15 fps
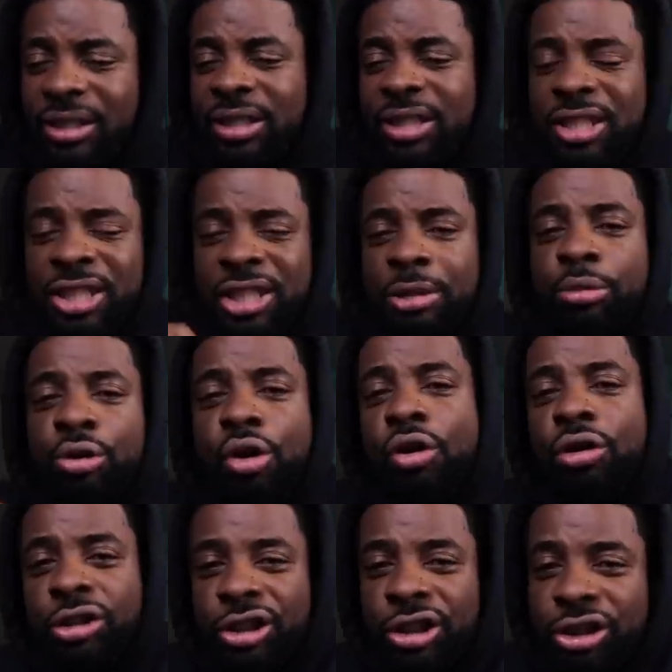The gym
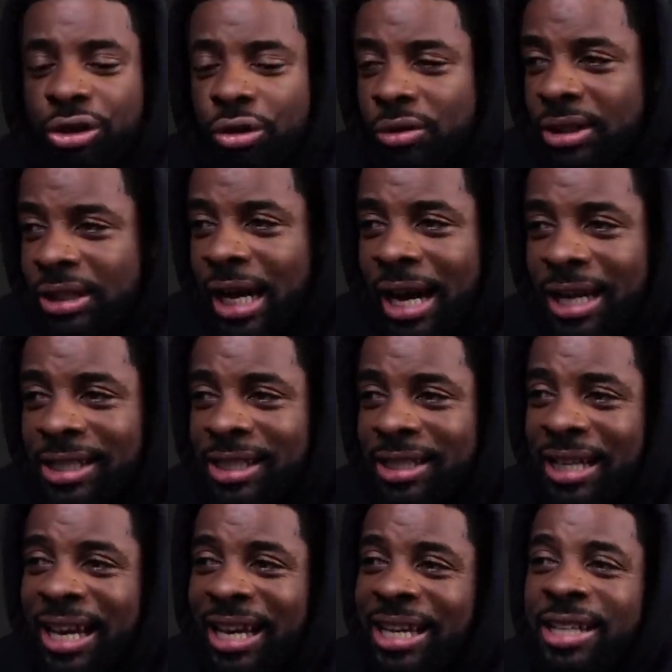culture is so toxic
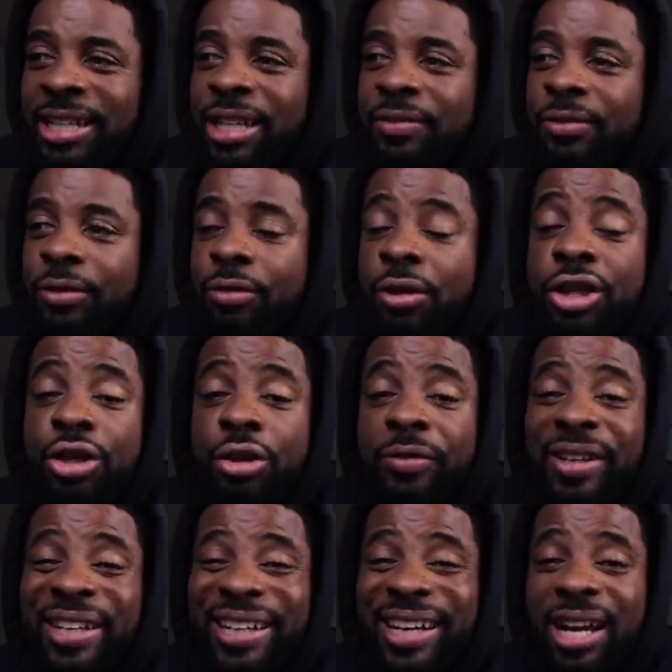that he didn't even rush
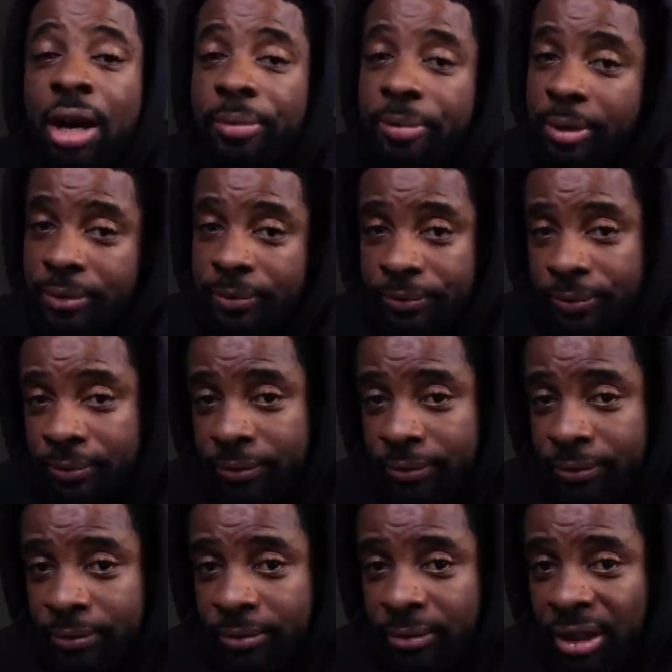over there to help her.
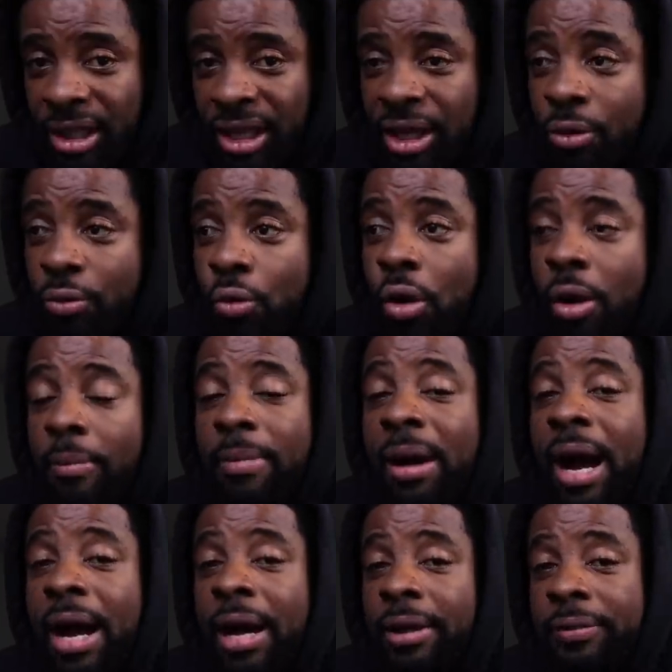He walked
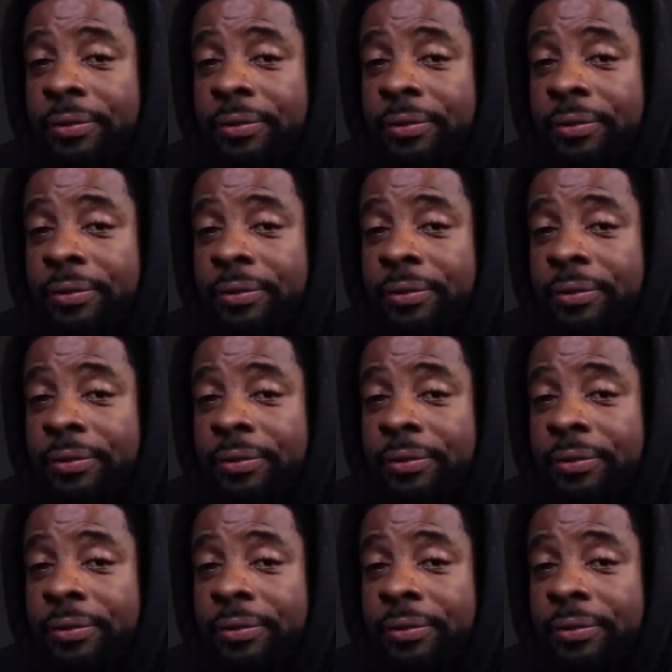by.